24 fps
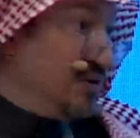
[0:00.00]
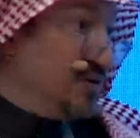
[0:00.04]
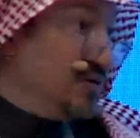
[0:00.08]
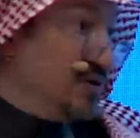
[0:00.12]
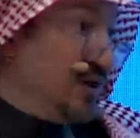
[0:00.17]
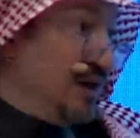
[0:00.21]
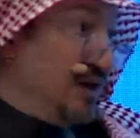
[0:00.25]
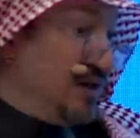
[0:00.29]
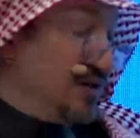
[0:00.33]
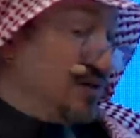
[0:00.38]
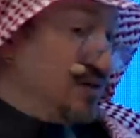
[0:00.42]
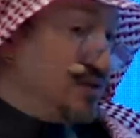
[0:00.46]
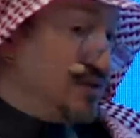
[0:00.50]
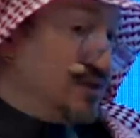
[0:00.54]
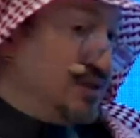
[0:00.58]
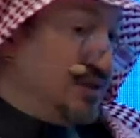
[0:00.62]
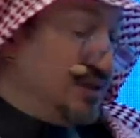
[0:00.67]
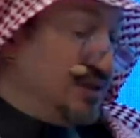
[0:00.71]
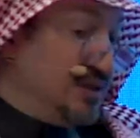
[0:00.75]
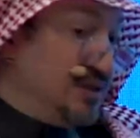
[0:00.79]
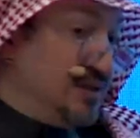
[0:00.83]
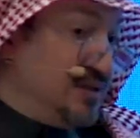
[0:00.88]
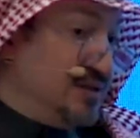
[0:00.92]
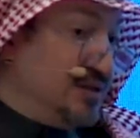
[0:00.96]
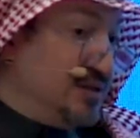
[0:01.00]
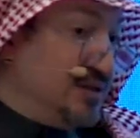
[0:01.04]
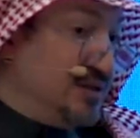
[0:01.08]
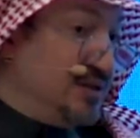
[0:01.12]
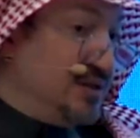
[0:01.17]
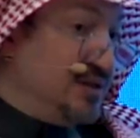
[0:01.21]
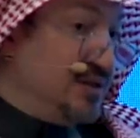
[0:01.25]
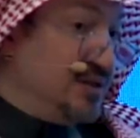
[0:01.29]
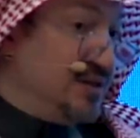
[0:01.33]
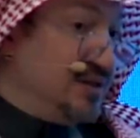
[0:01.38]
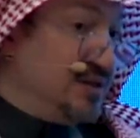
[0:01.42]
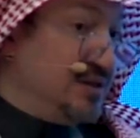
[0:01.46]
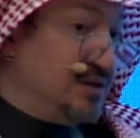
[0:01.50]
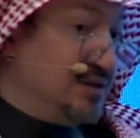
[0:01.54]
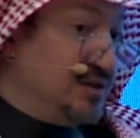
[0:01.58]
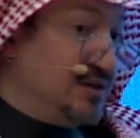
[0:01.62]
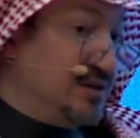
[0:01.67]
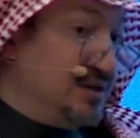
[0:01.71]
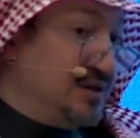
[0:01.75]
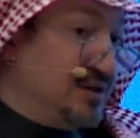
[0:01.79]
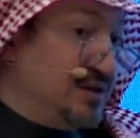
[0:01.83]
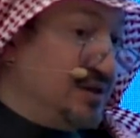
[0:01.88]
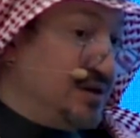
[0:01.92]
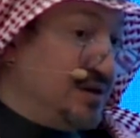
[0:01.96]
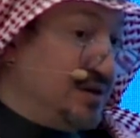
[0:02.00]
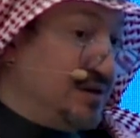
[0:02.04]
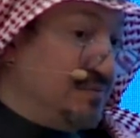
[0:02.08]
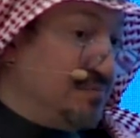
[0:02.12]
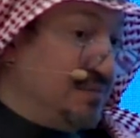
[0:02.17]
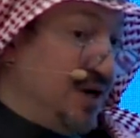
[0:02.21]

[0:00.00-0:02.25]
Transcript: that the